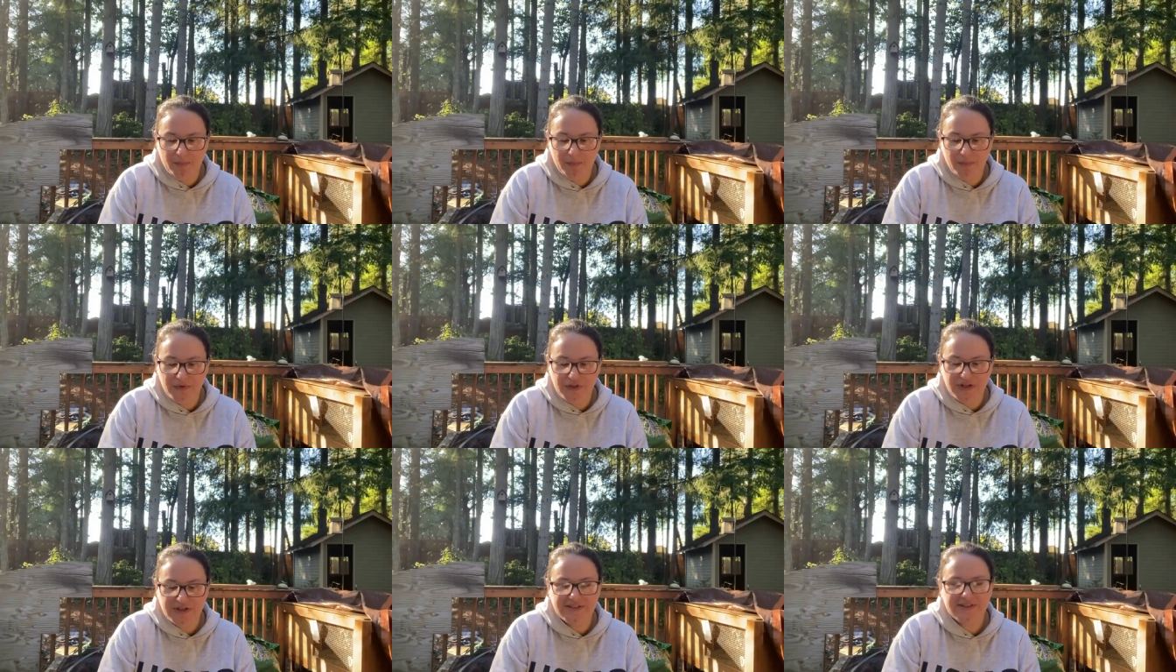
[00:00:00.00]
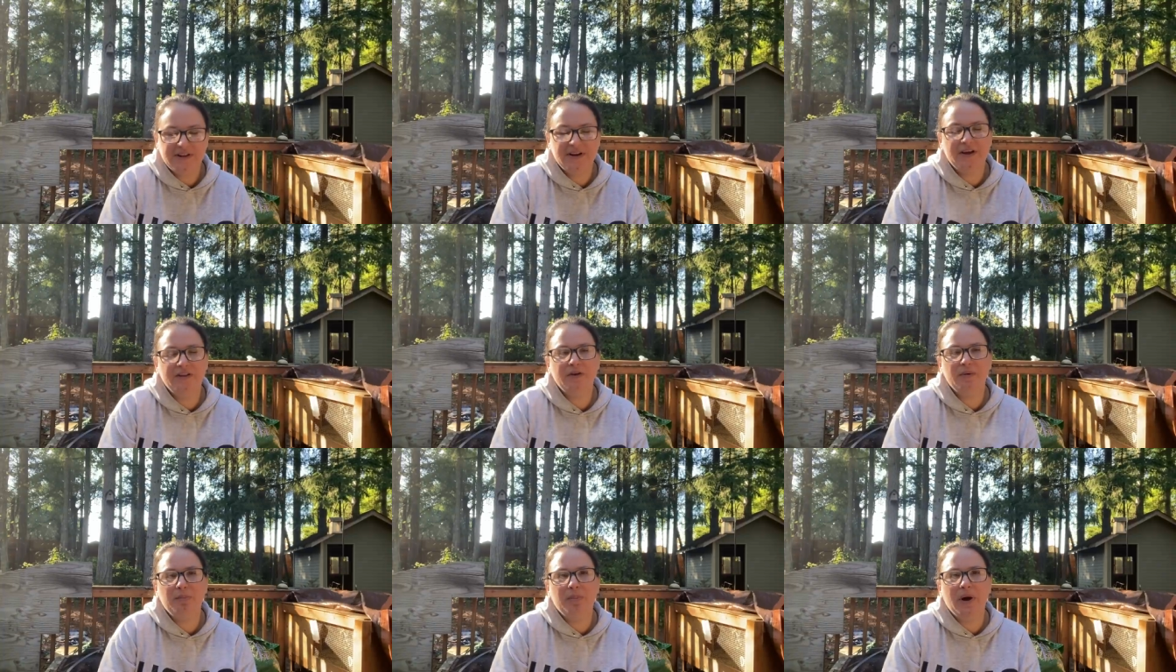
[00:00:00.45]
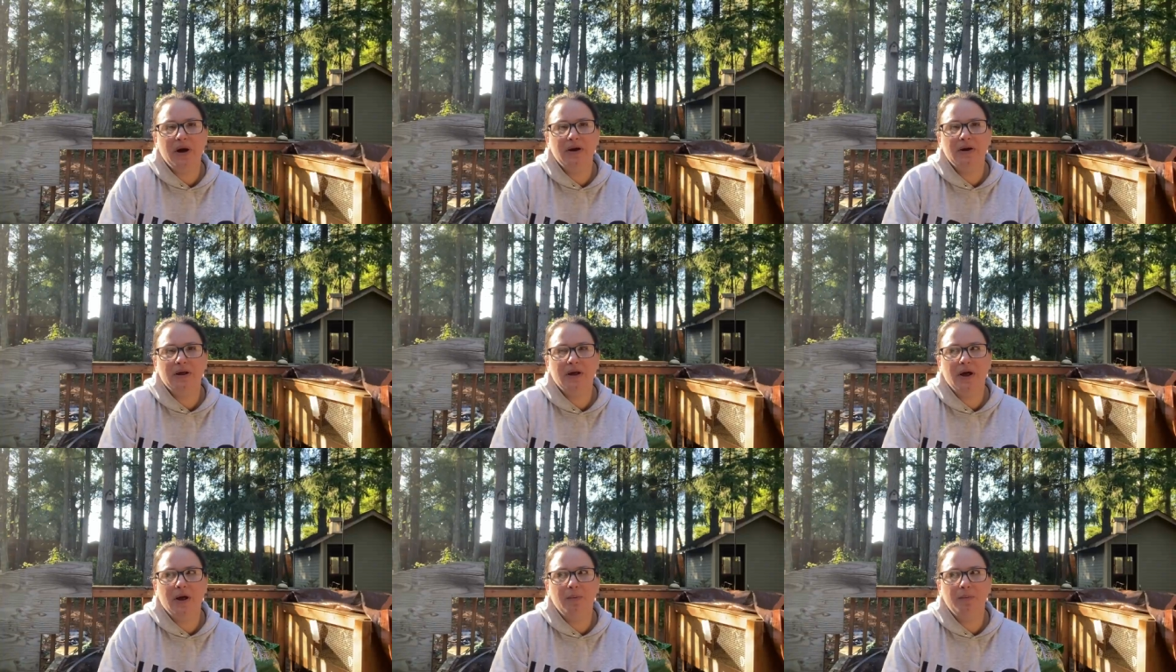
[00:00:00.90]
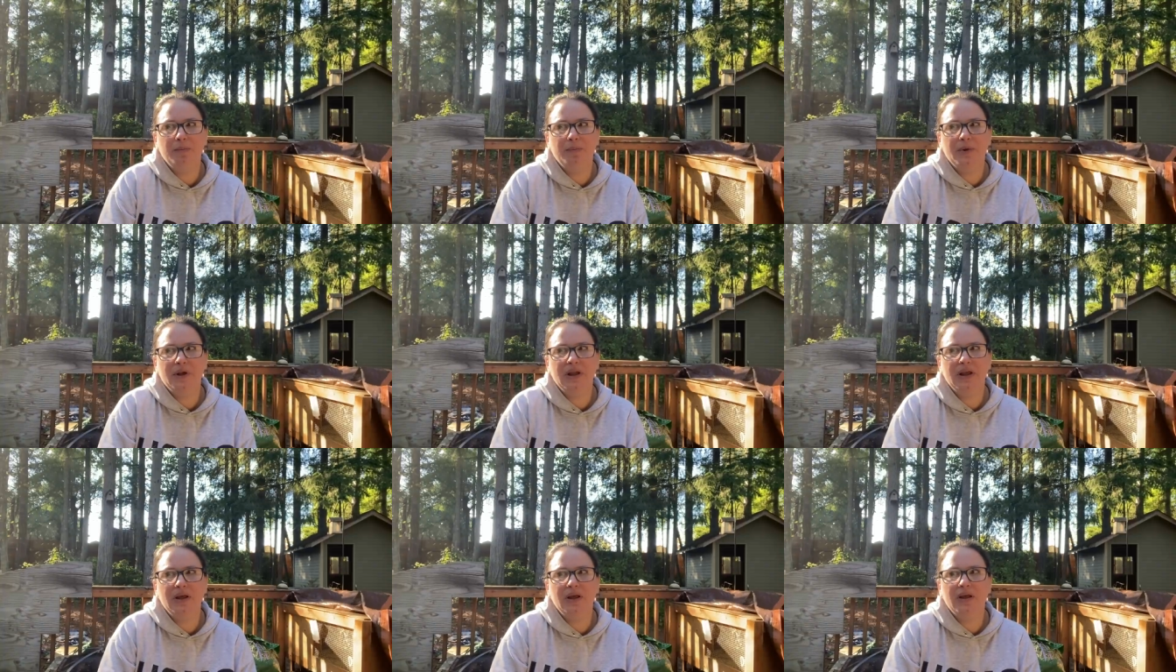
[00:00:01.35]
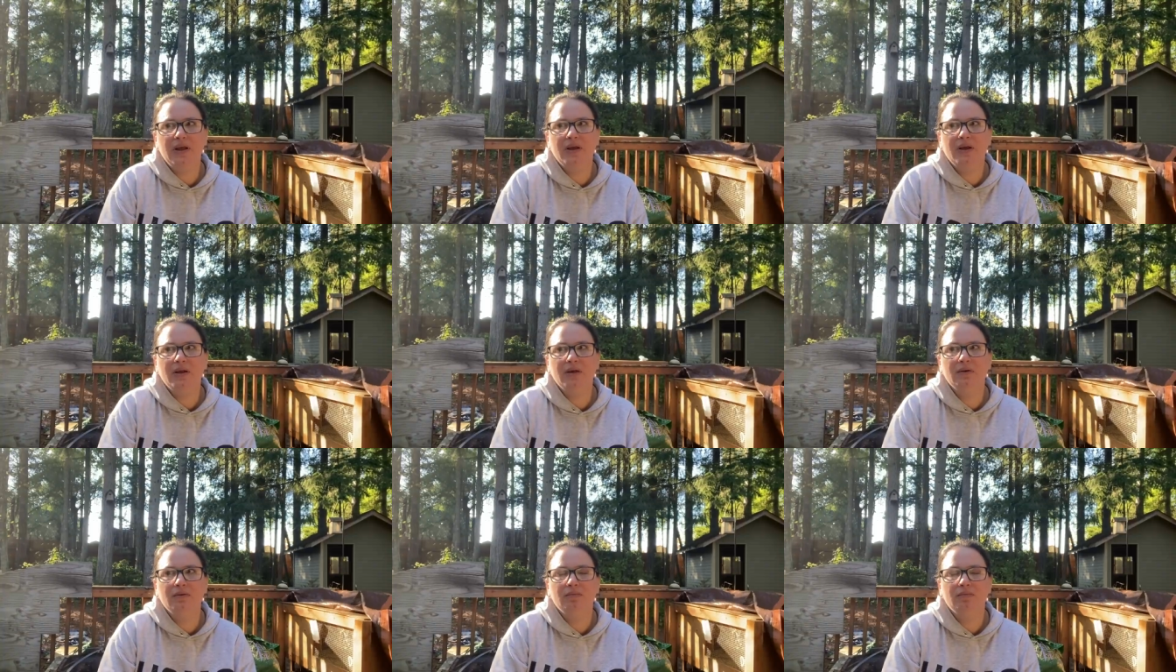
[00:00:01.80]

just Another Button Company